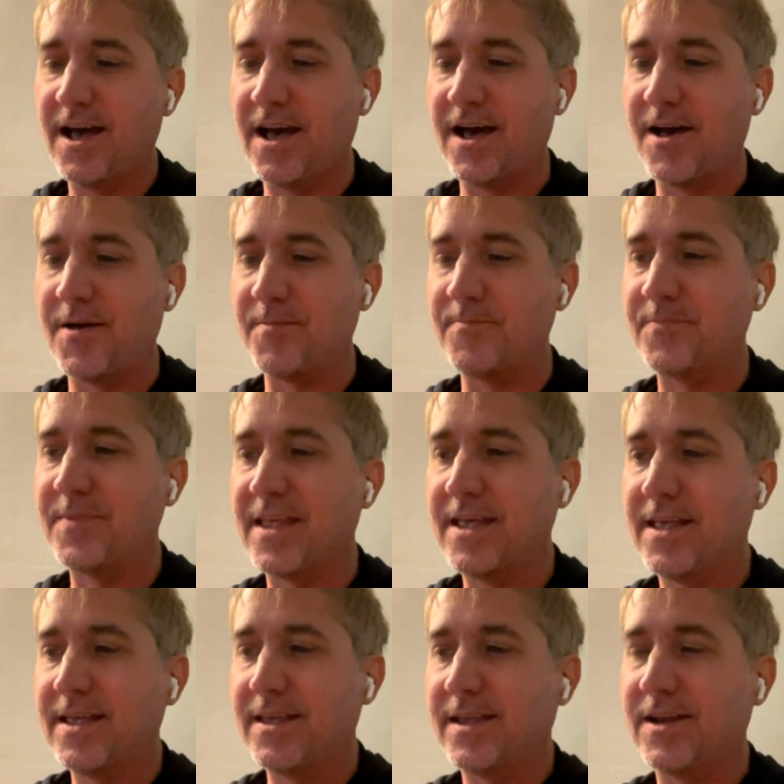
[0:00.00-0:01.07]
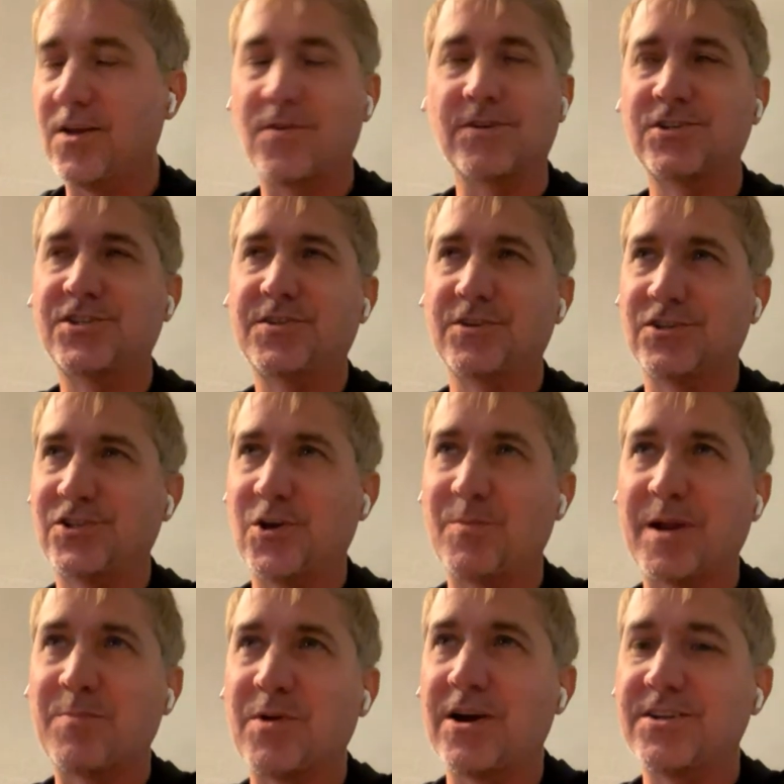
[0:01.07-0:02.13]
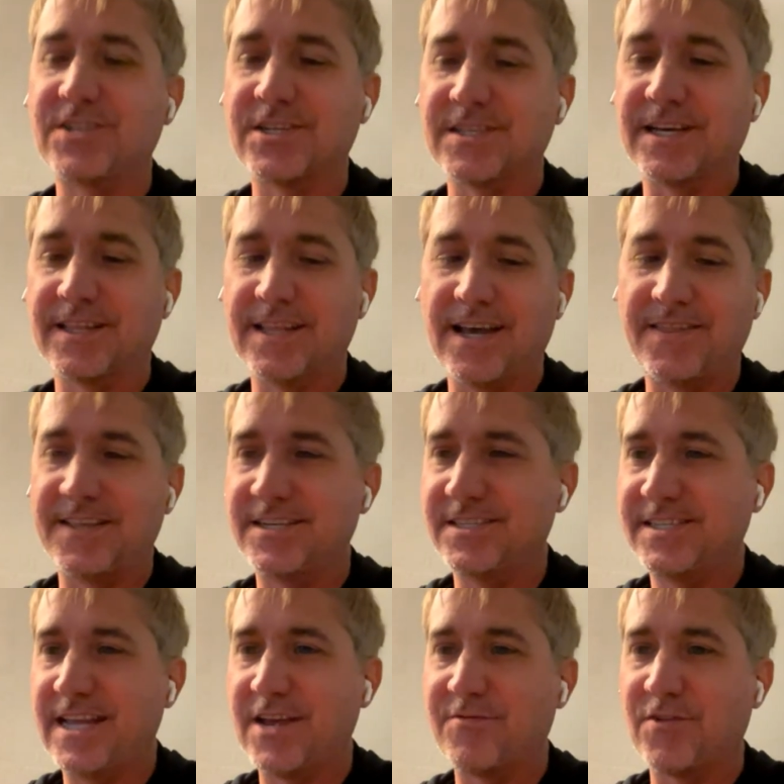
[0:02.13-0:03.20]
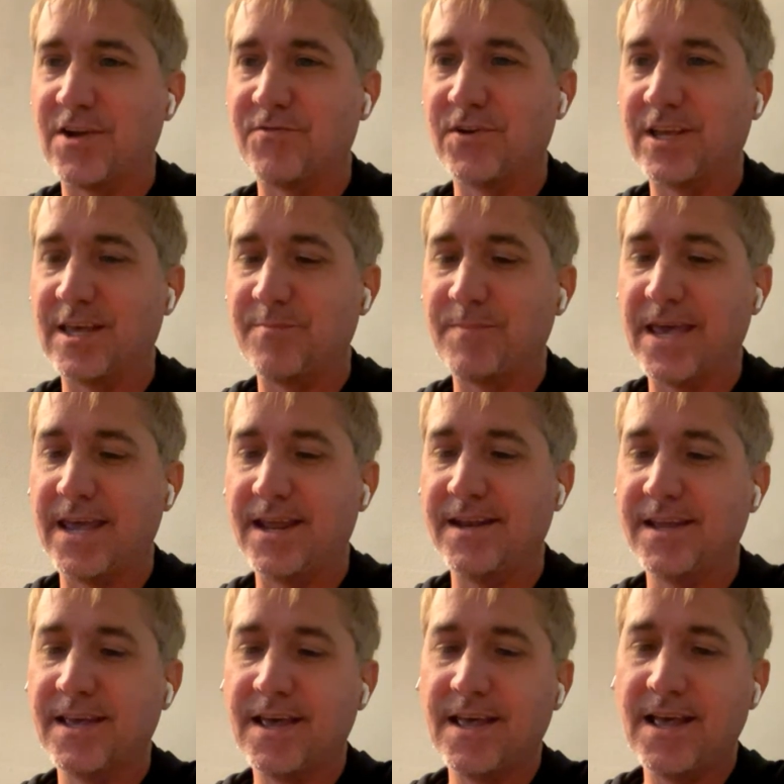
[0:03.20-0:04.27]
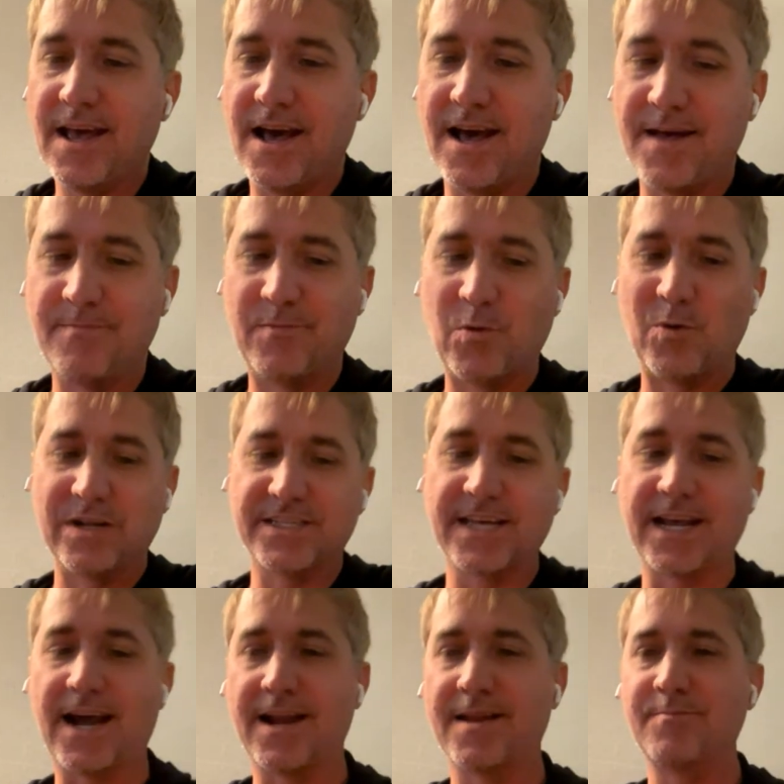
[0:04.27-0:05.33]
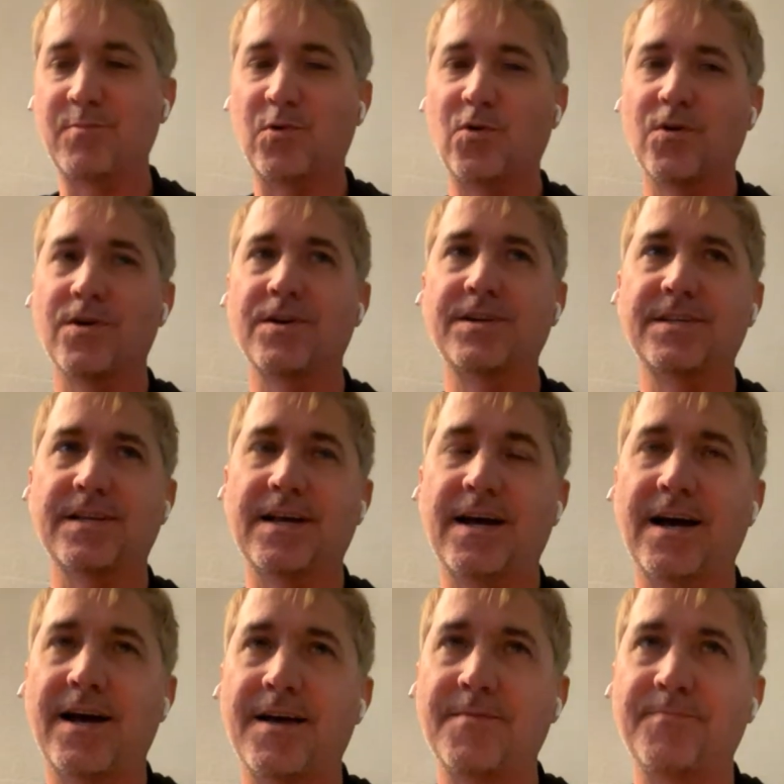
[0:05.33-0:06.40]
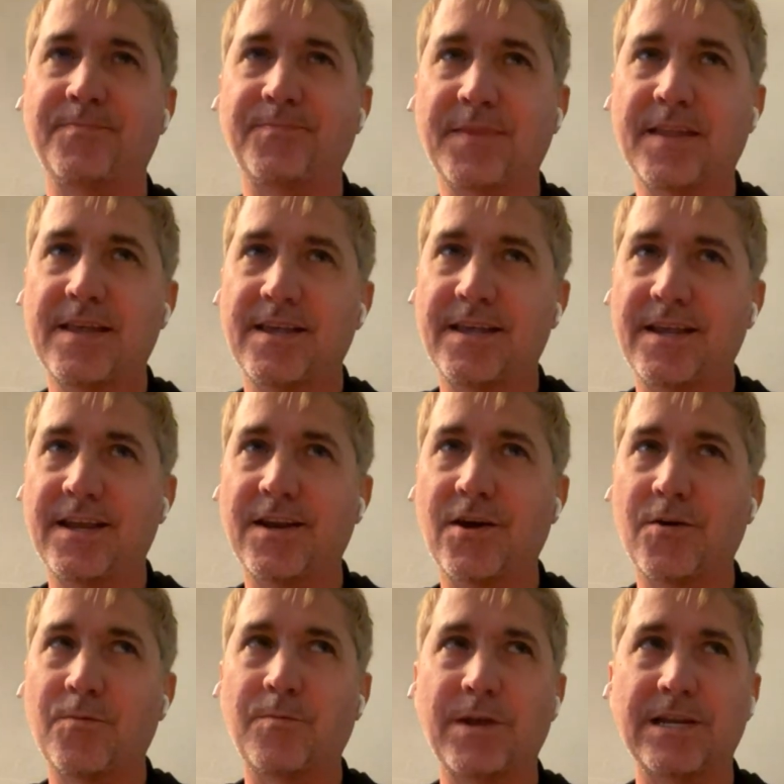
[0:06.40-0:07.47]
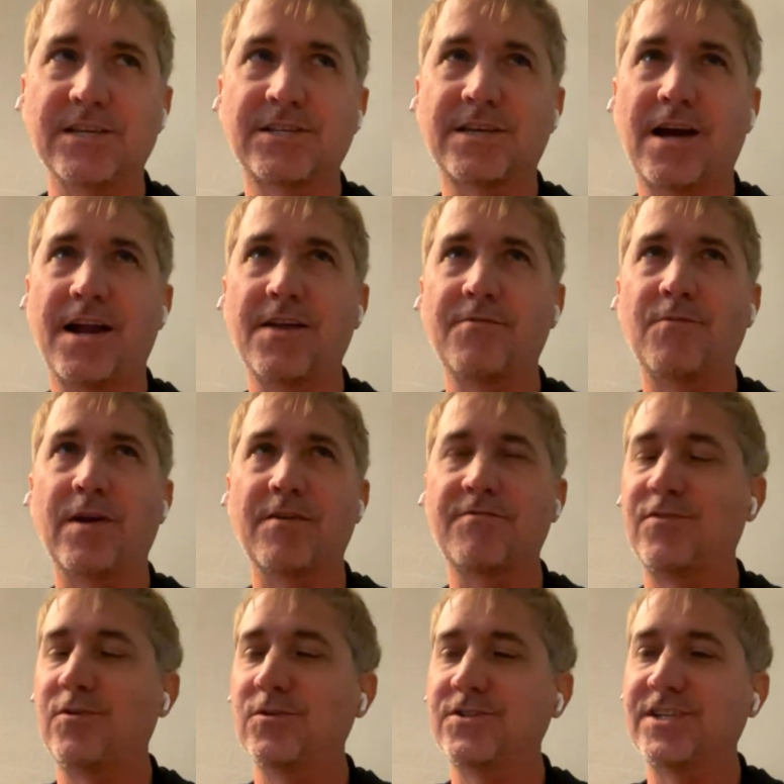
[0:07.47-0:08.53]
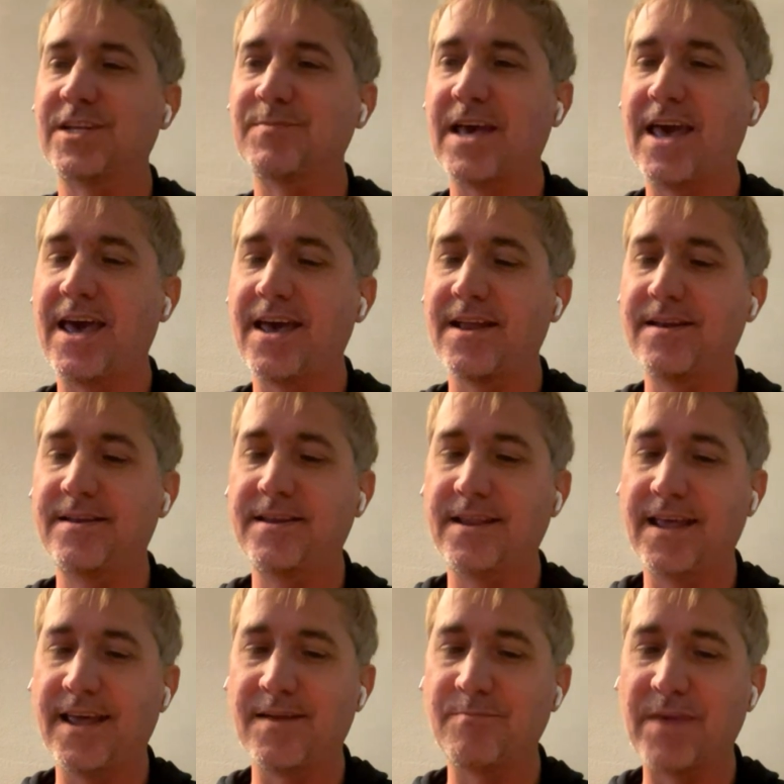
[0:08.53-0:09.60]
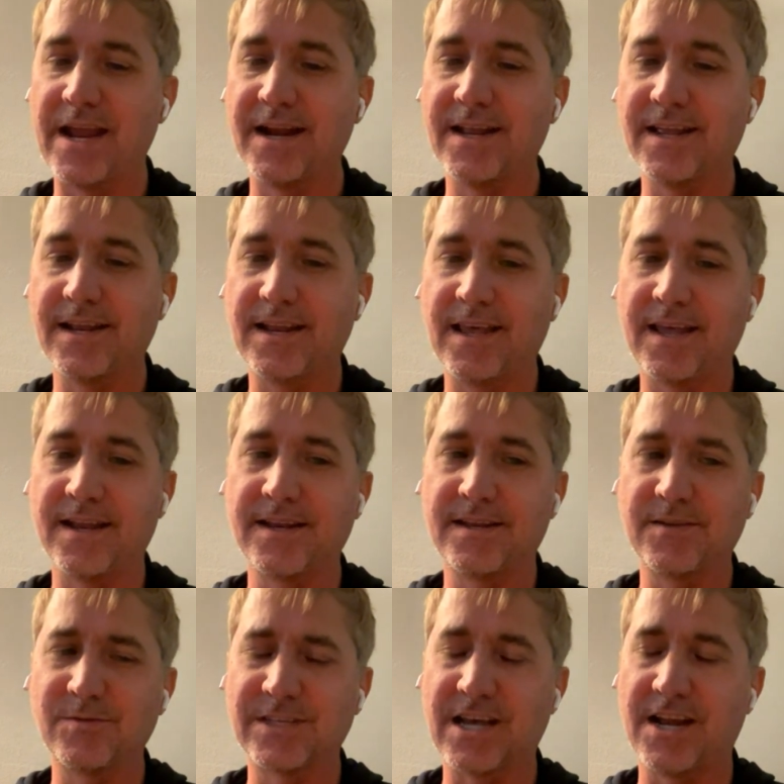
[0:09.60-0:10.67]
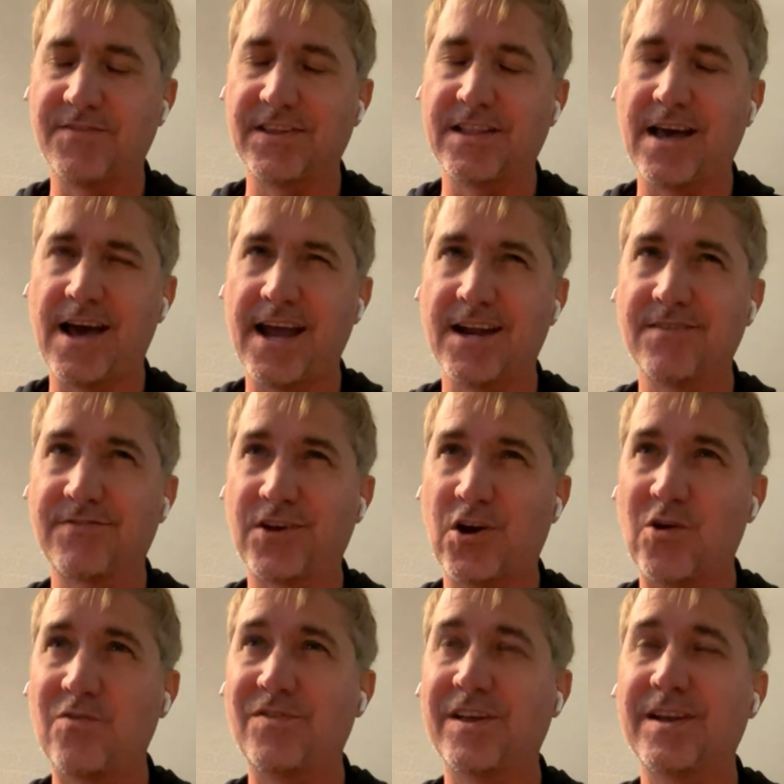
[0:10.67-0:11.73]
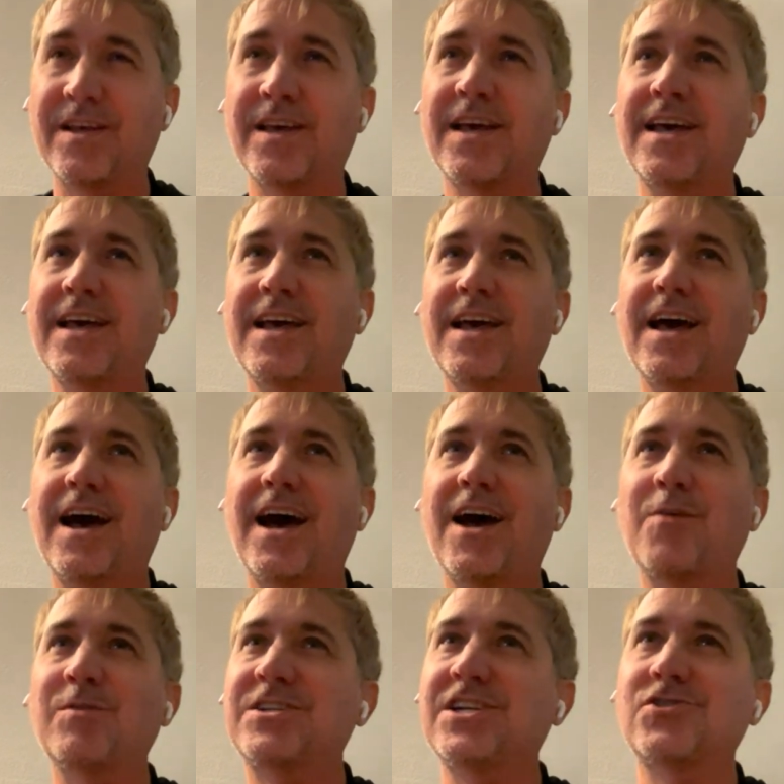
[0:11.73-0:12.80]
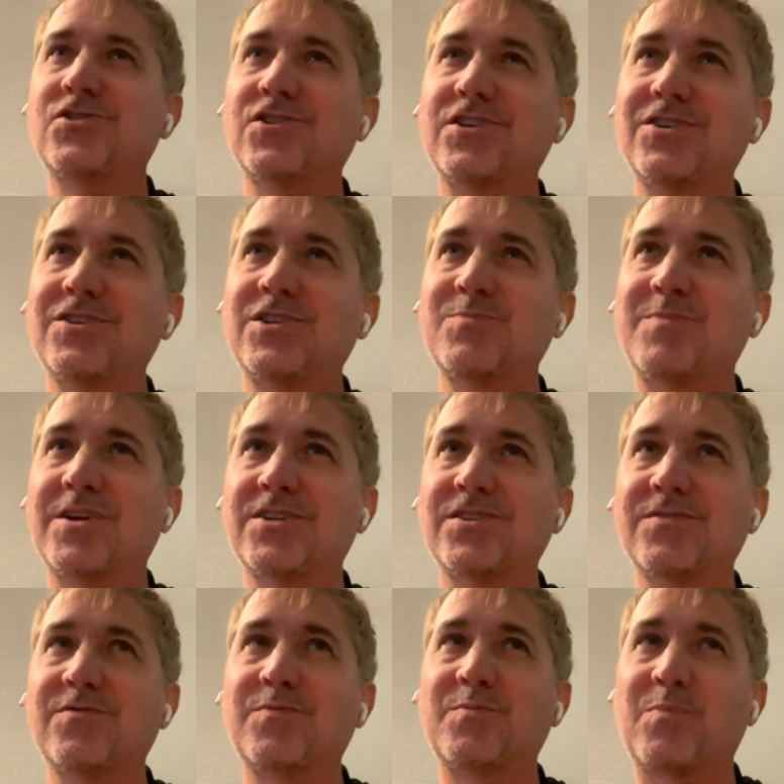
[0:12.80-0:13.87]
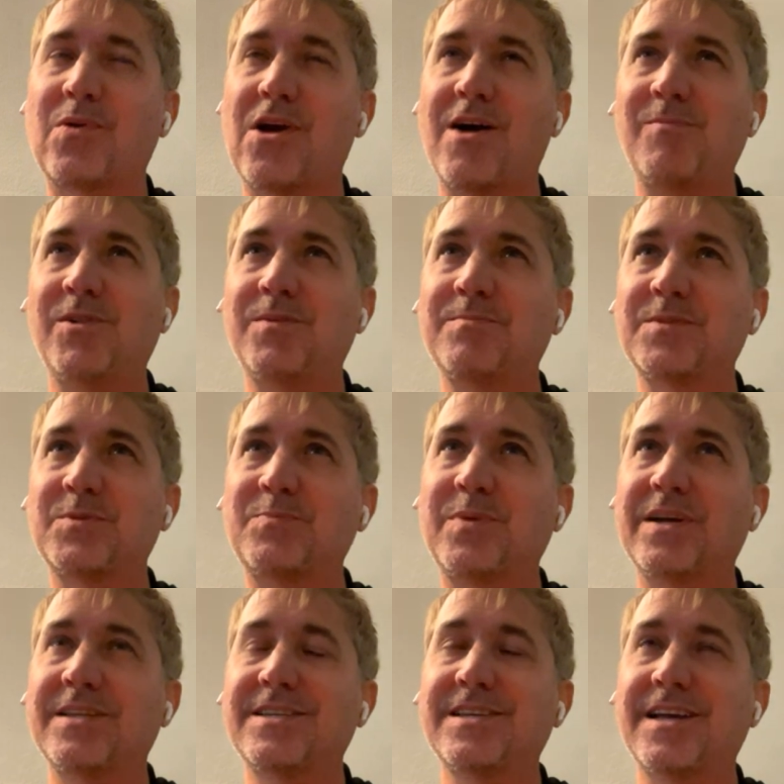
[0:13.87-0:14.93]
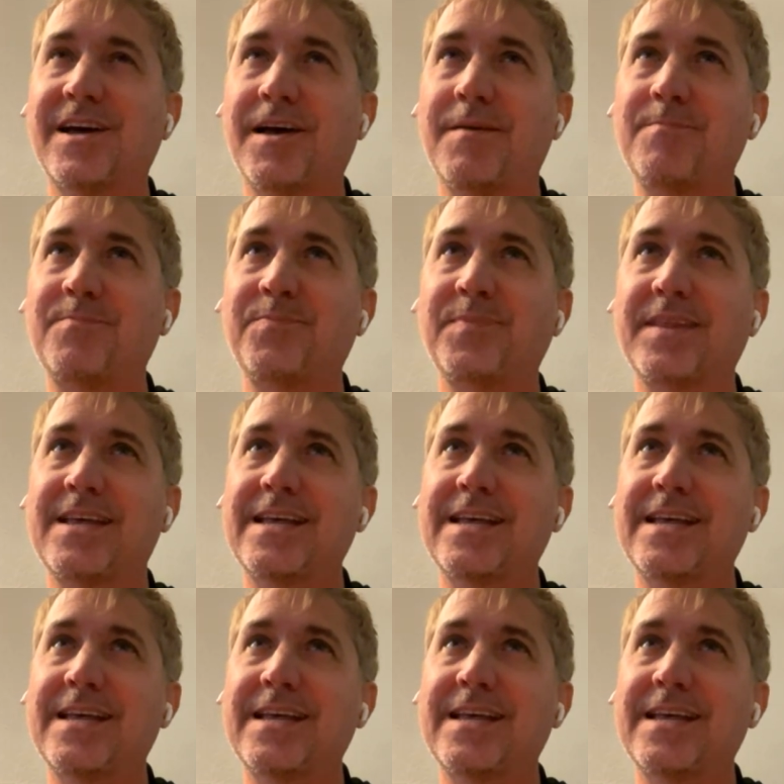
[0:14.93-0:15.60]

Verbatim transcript: Um, you know, there's there's so many projects like that that just take forever to get made. Um, but once I got on board, um, you know, we just kind of went full steam ahead and made it. And it was kind of in the height of COVID, uh, which introduced a bunch of problems. But um,